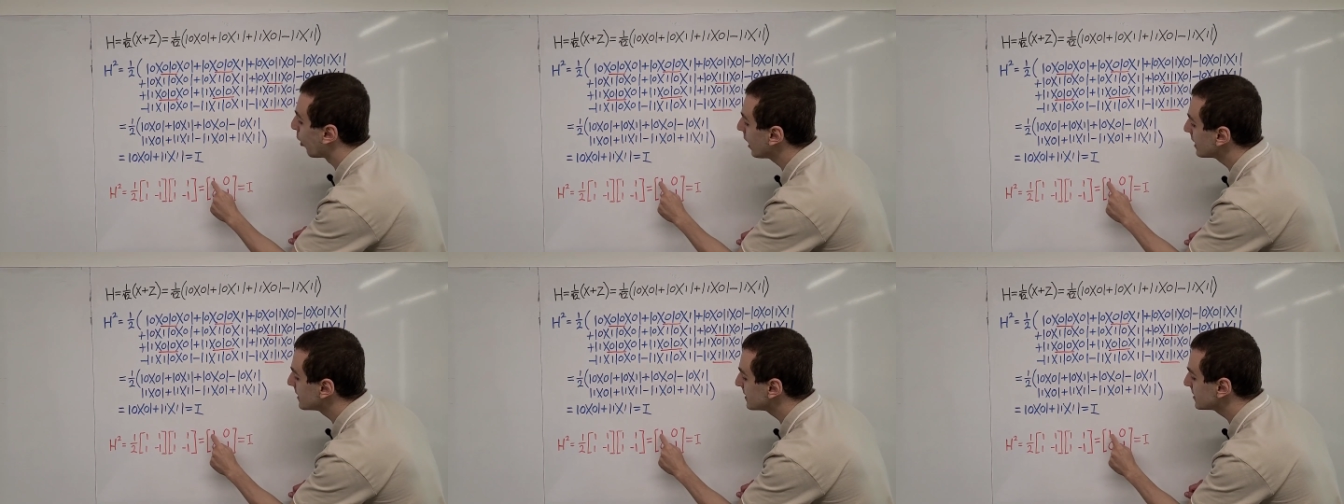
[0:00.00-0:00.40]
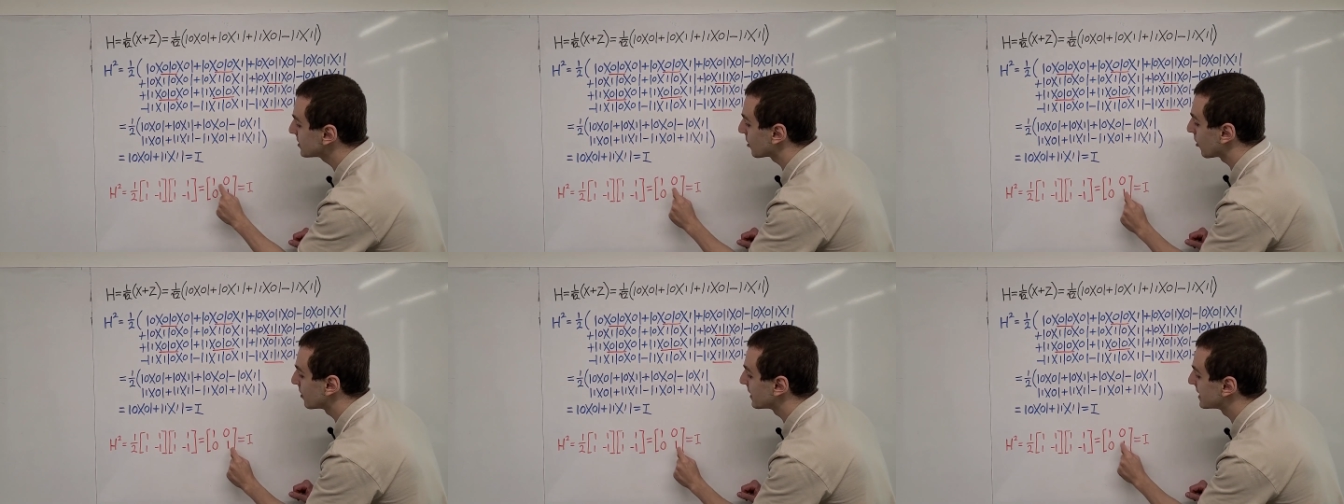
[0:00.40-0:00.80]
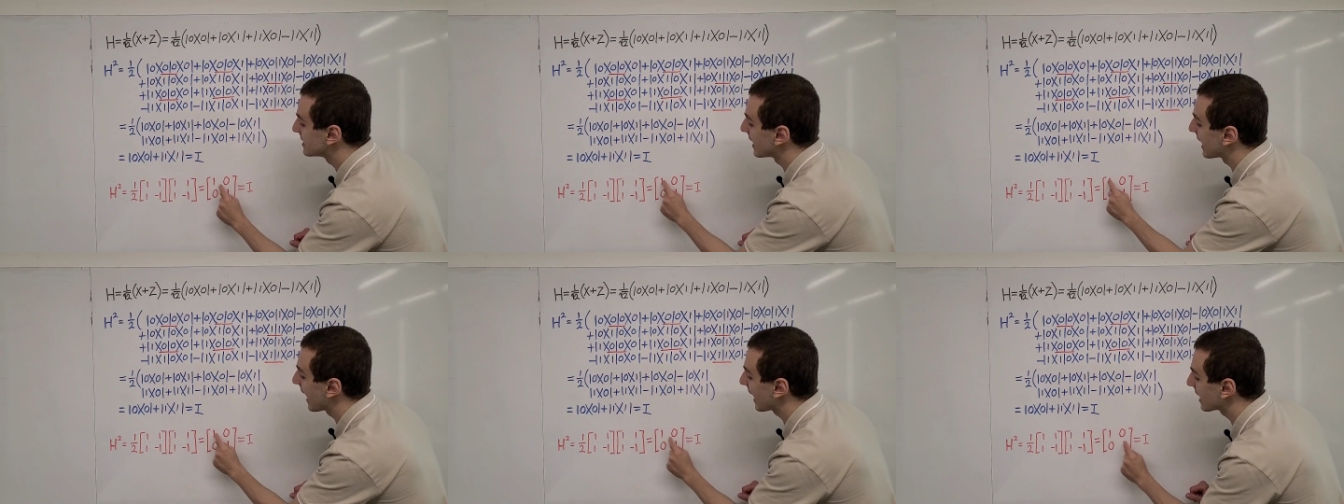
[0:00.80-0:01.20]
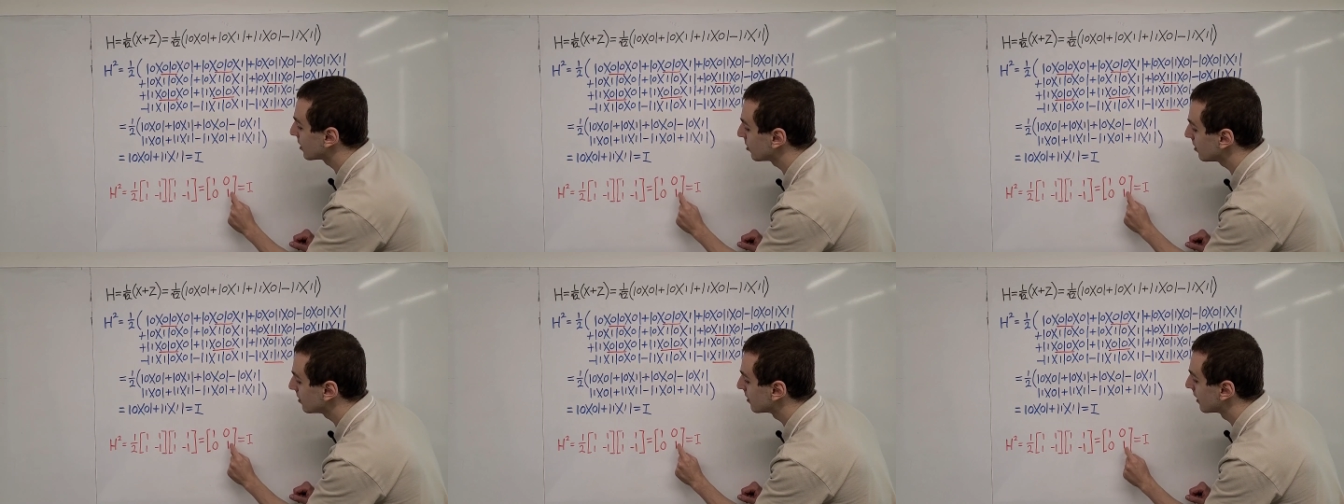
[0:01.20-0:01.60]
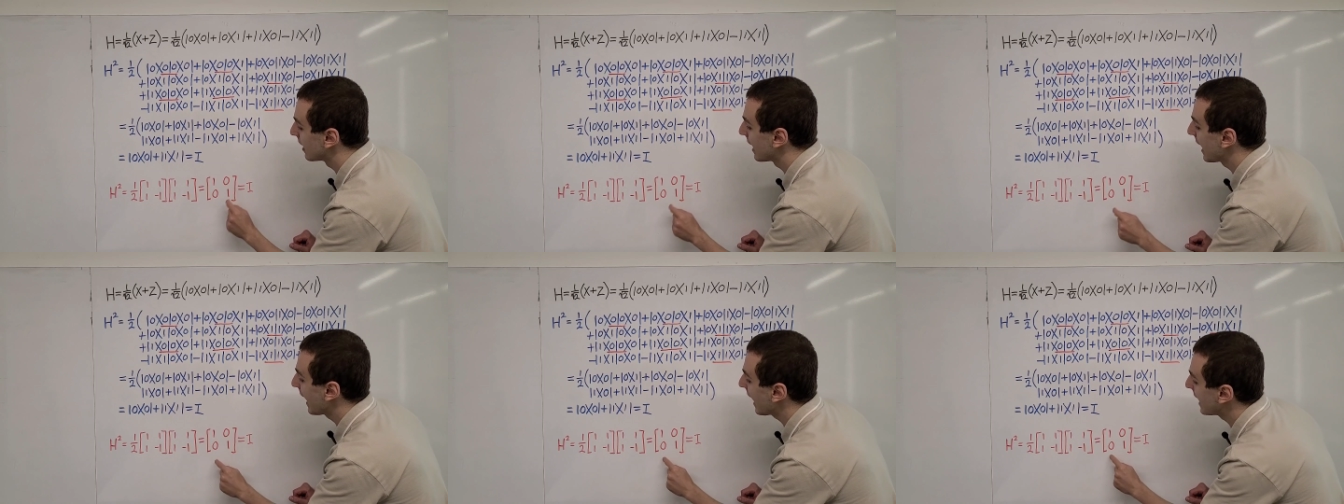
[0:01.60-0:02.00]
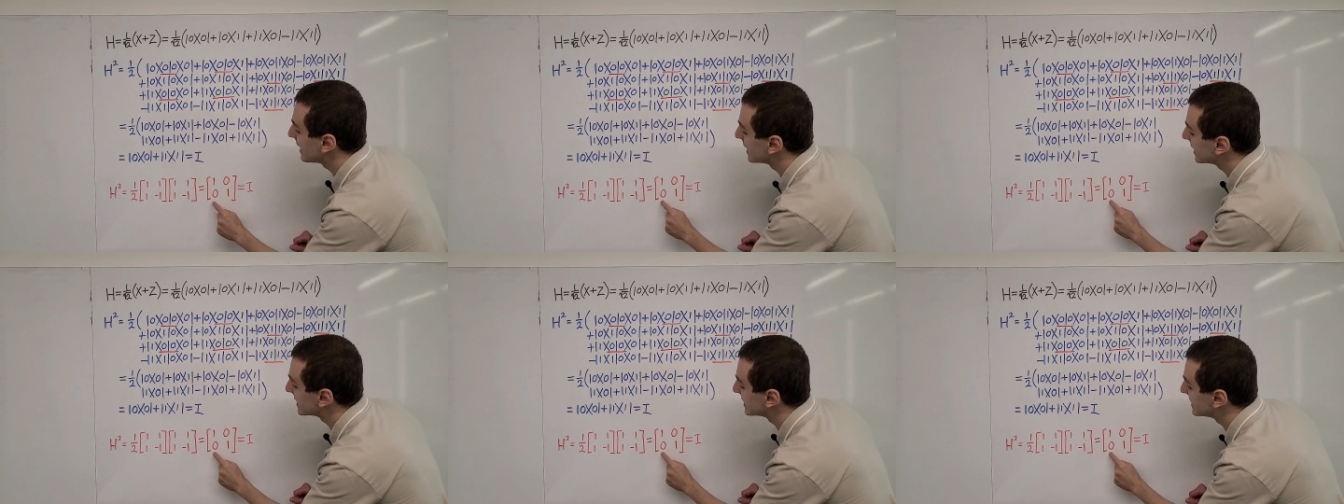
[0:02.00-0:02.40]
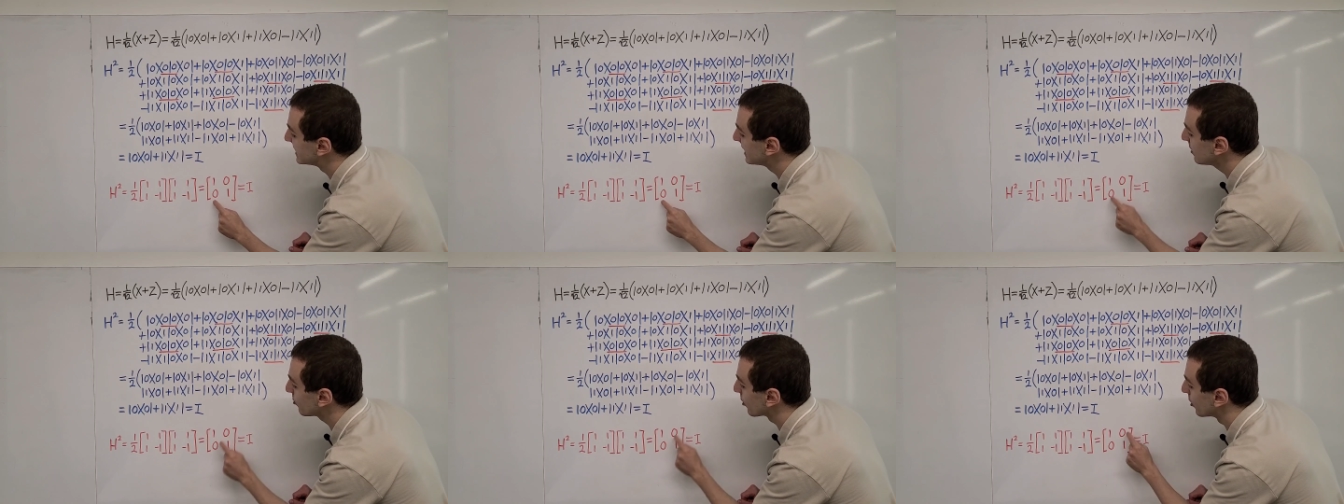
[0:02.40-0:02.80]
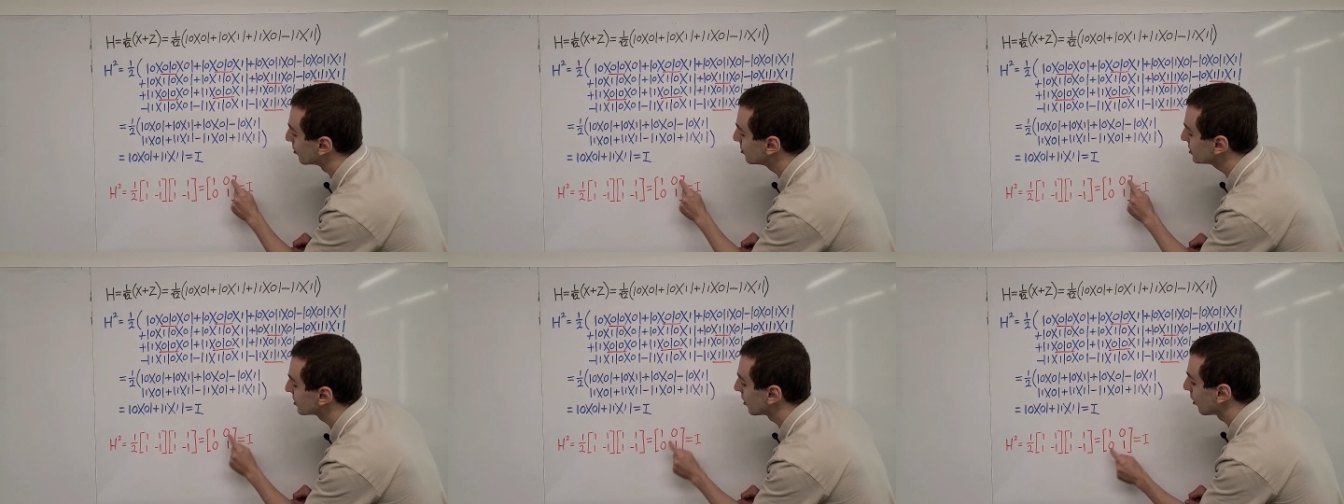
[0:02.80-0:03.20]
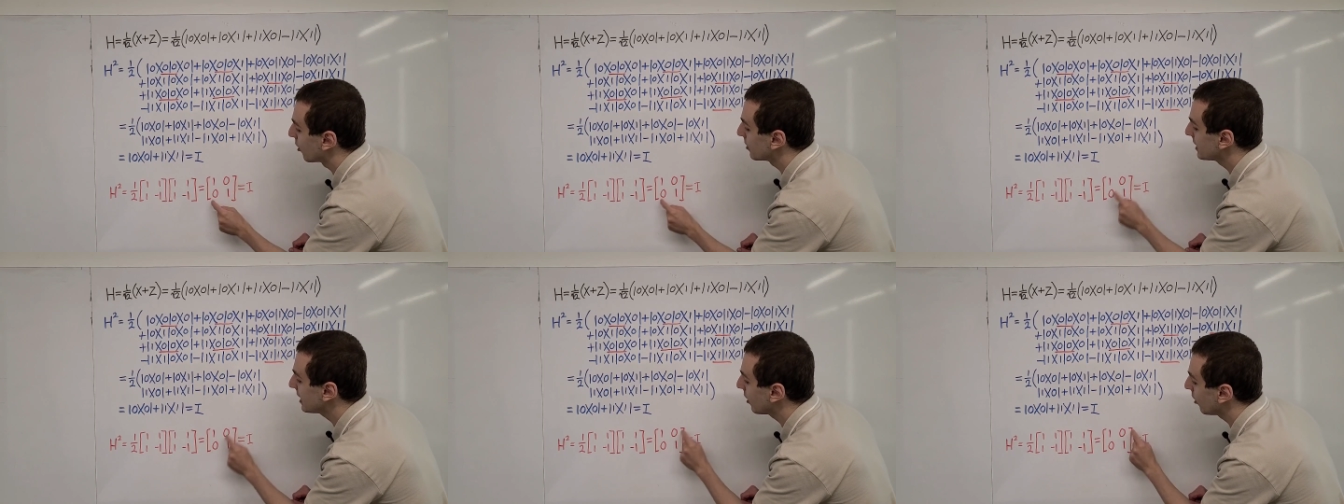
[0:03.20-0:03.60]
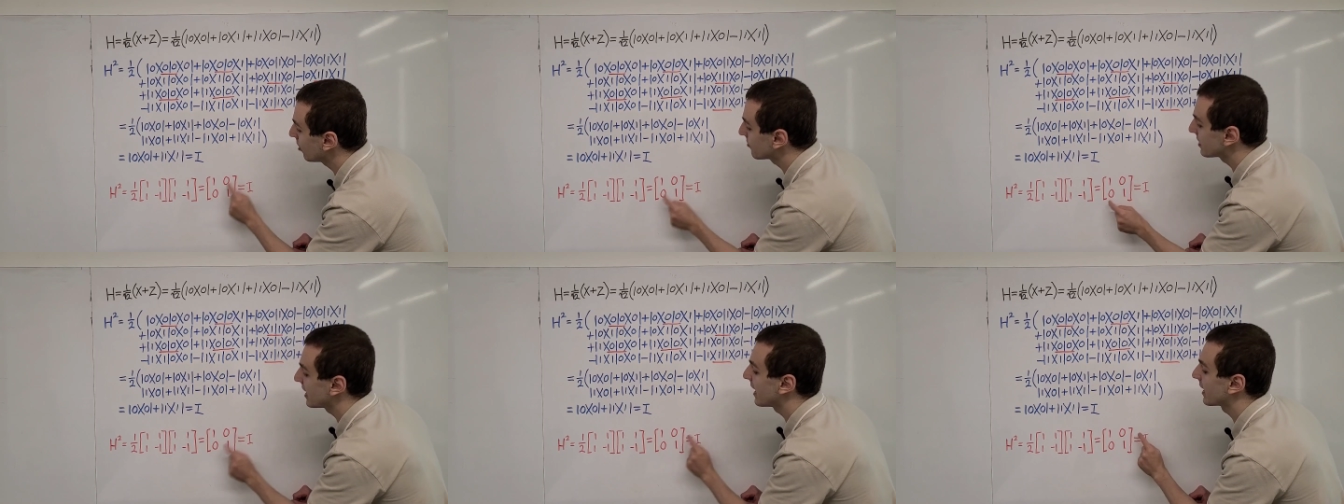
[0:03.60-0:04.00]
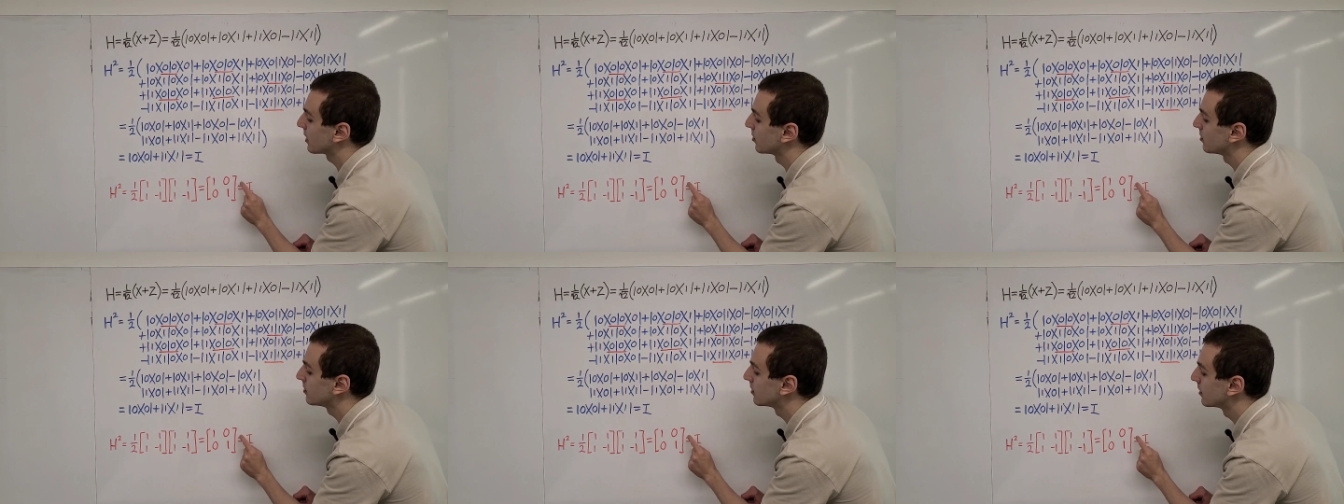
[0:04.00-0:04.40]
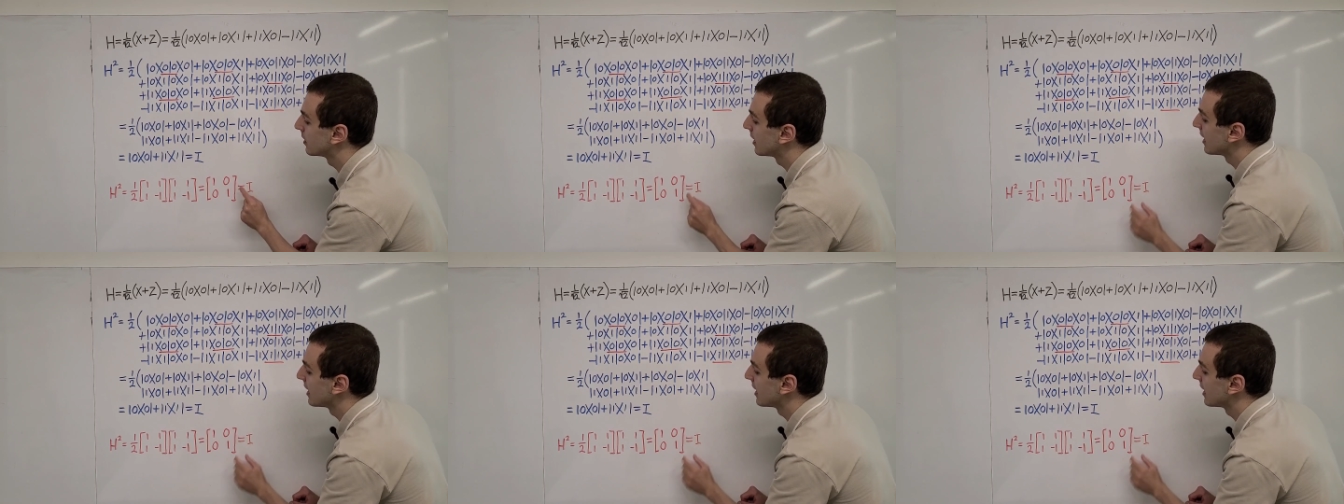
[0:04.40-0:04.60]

1s on the diagonal and 0s on the off-diagonal.